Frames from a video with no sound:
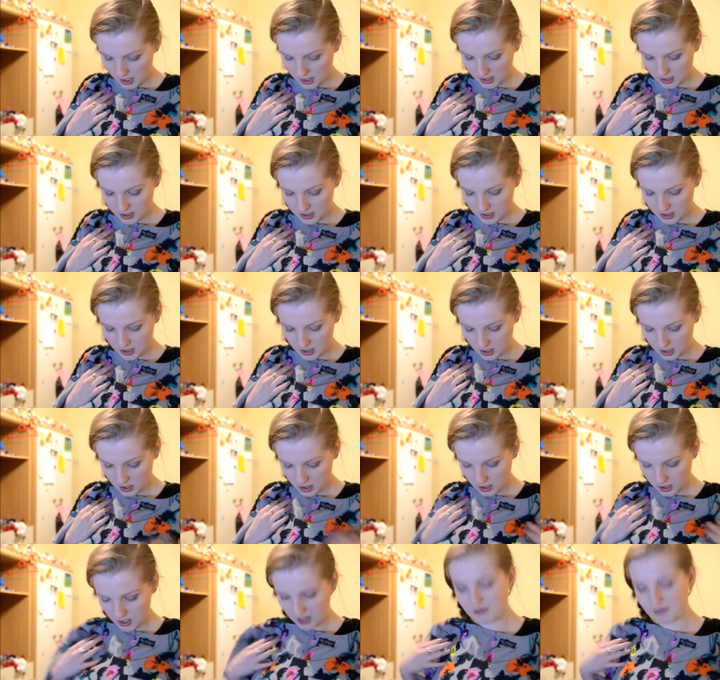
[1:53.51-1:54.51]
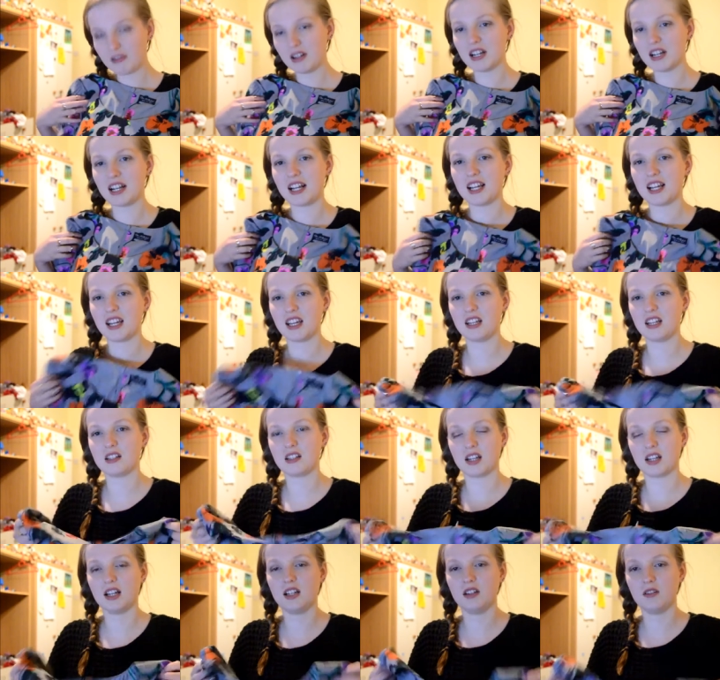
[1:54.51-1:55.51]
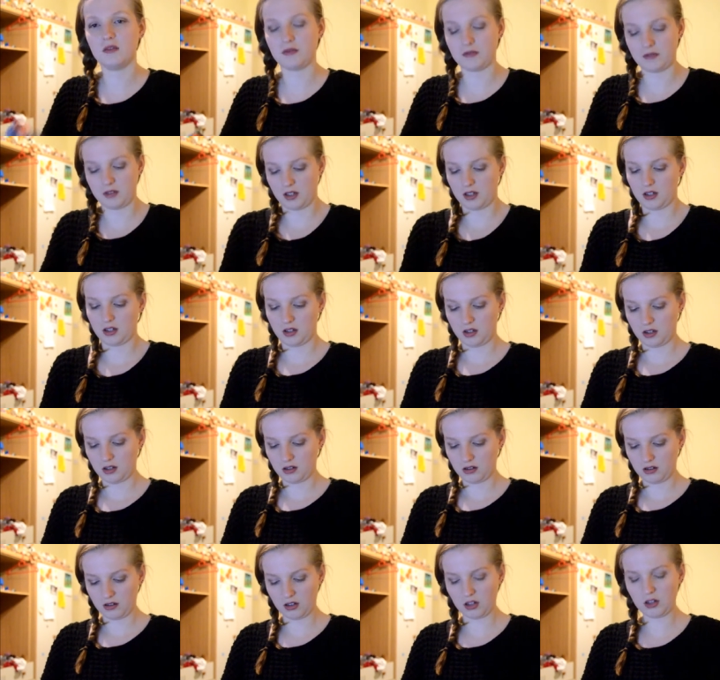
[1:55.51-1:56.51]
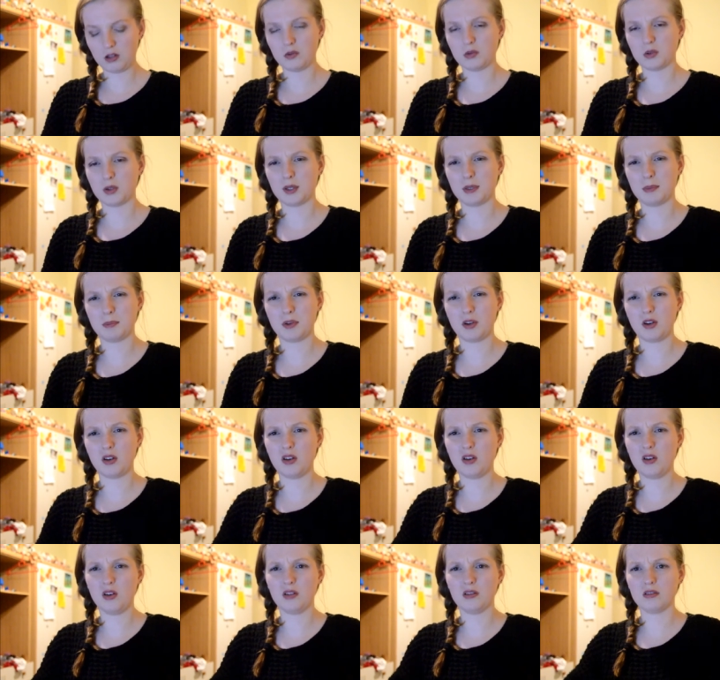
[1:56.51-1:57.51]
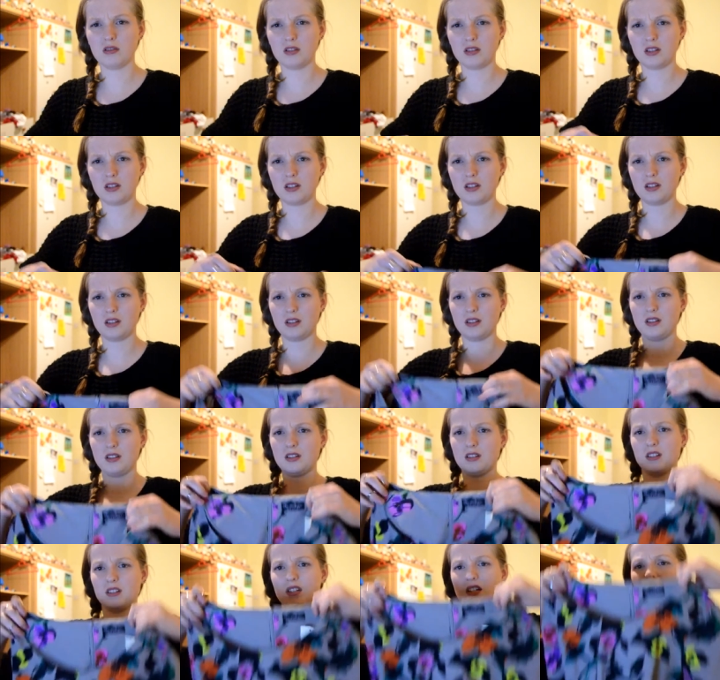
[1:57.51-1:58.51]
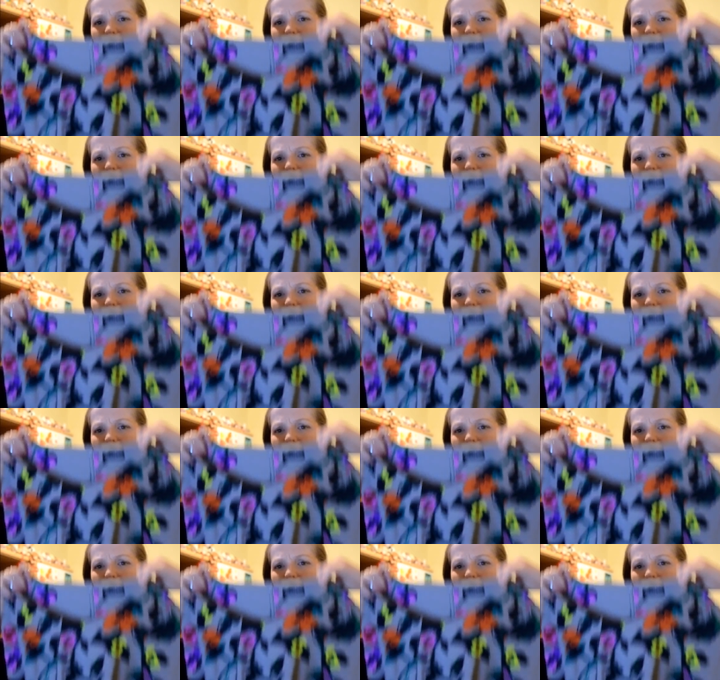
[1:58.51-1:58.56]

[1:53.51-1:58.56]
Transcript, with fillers: and I really like it. It's kind of loose, but not. It's